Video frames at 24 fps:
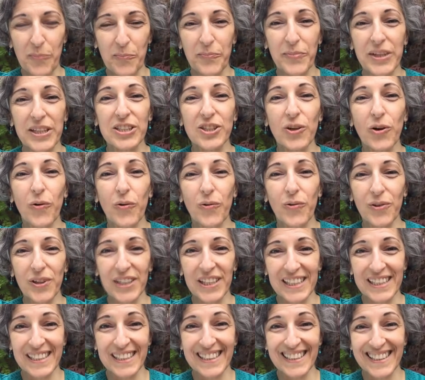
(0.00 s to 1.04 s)
but all
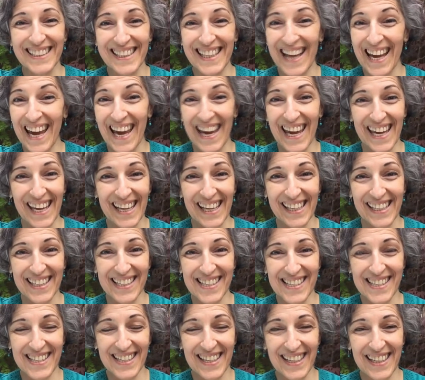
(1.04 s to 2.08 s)
it
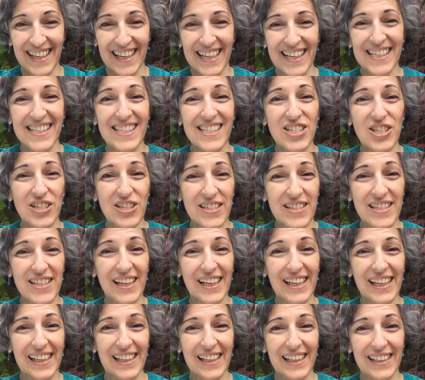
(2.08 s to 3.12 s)
takes is just a
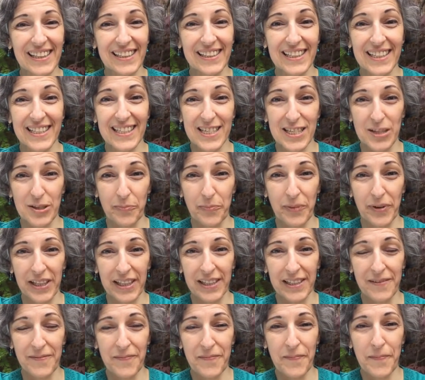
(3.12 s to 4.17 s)
little discipline